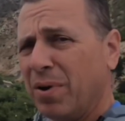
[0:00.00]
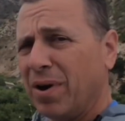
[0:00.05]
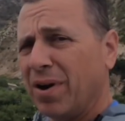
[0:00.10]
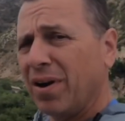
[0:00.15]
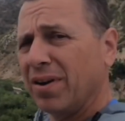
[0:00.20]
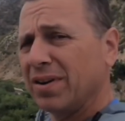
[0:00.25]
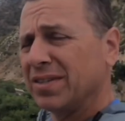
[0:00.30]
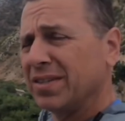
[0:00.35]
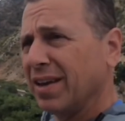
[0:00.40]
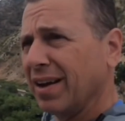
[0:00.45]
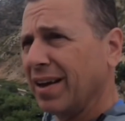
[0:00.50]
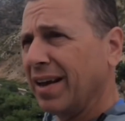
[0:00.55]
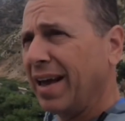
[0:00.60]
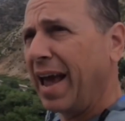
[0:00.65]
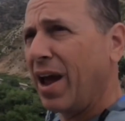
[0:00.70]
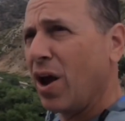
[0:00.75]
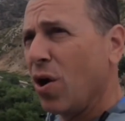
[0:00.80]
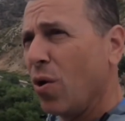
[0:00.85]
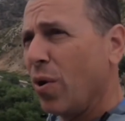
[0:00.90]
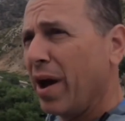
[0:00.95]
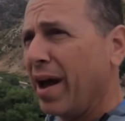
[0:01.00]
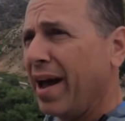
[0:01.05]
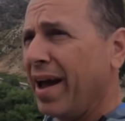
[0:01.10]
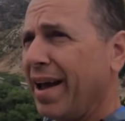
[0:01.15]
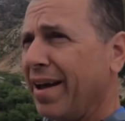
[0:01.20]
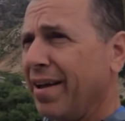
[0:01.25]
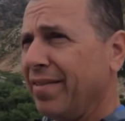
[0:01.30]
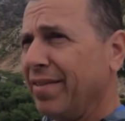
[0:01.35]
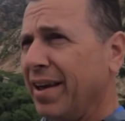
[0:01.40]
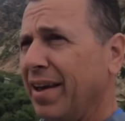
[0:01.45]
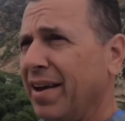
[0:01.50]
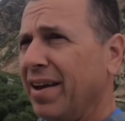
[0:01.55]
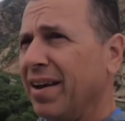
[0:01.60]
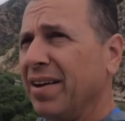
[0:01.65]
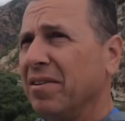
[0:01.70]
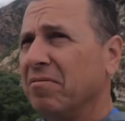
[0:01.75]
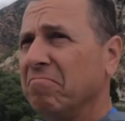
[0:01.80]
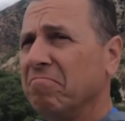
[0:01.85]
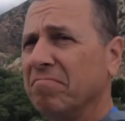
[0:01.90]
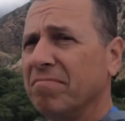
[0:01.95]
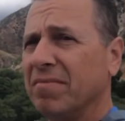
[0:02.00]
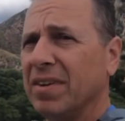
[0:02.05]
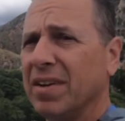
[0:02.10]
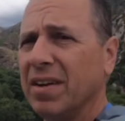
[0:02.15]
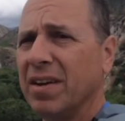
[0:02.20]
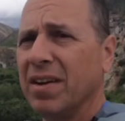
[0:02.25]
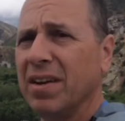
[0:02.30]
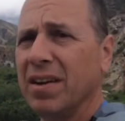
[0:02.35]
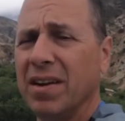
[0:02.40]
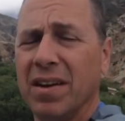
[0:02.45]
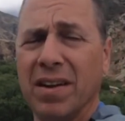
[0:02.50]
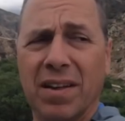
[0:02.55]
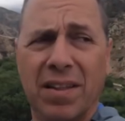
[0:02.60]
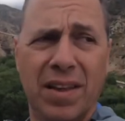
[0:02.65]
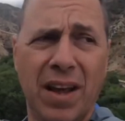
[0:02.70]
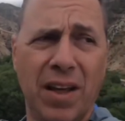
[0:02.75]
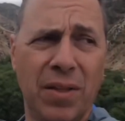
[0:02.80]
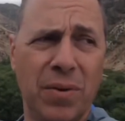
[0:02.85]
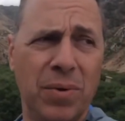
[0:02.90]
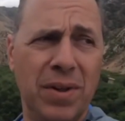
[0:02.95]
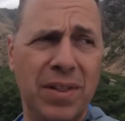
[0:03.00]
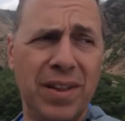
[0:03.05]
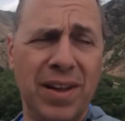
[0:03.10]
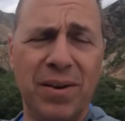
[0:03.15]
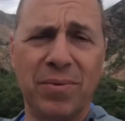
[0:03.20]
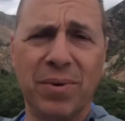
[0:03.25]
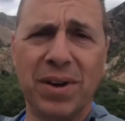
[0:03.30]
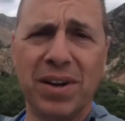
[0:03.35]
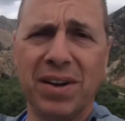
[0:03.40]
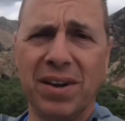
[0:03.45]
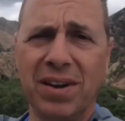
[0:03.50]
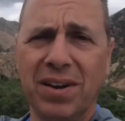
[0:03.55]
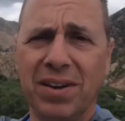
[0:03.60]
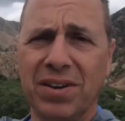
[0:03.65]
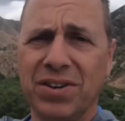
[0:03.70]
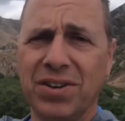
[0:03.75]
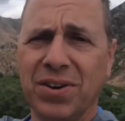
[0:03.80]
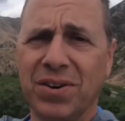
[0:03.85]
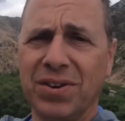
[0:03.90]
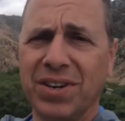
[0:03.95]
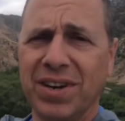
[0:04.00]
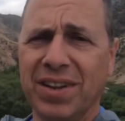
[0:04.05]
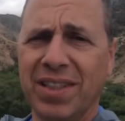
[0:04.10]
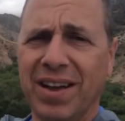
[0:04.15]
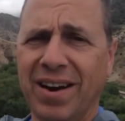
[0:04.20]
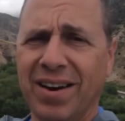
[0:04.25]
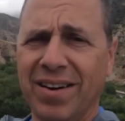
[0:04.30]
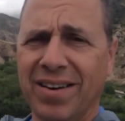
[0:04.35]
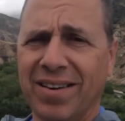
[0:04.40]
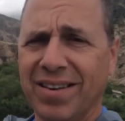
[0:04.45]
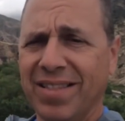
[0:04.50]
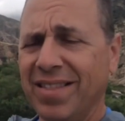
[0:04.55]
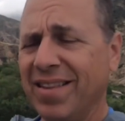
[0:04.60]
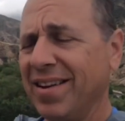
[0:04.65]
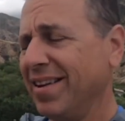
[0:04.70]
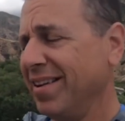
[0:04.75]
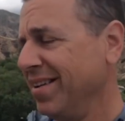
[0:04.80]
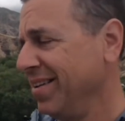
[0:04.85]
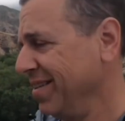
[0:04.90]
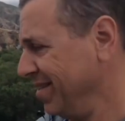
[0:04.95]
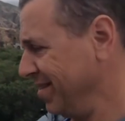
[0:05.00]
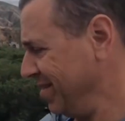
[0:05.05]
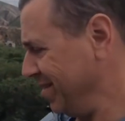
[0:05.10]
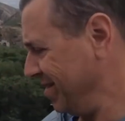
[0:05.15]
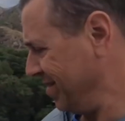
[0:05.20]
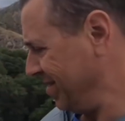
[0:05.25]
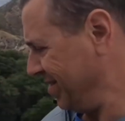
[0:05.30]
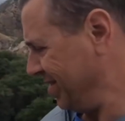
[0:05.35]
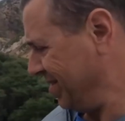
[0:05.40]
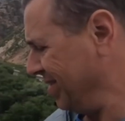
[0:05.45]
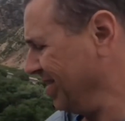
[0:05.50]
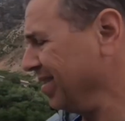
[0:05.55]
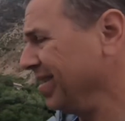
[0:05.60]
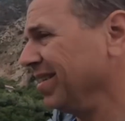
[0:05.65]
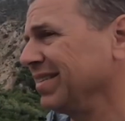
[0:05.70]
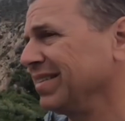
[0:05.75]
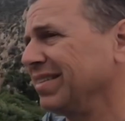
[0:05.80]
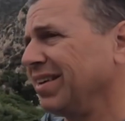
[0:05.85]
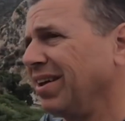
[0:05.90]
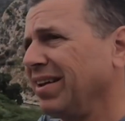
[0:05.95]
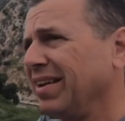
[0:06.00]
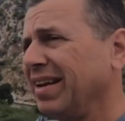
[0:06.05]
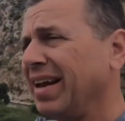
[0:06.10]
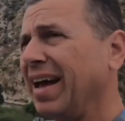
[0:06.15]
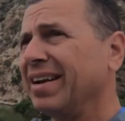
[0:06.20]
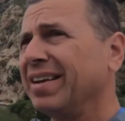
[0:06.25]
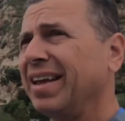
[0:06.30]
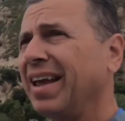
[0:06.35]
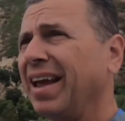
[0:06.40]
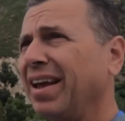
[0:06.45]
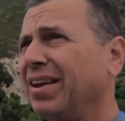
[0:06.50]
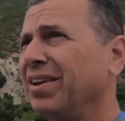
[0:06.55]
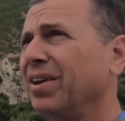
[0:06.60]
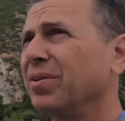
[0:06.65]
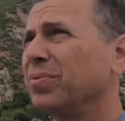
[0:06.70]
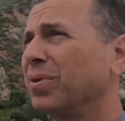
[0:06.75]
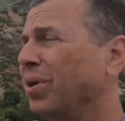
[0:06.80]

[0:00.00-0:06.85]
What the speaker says: parks at KOA, and then the other one that we showed you there on the Soledad Canyon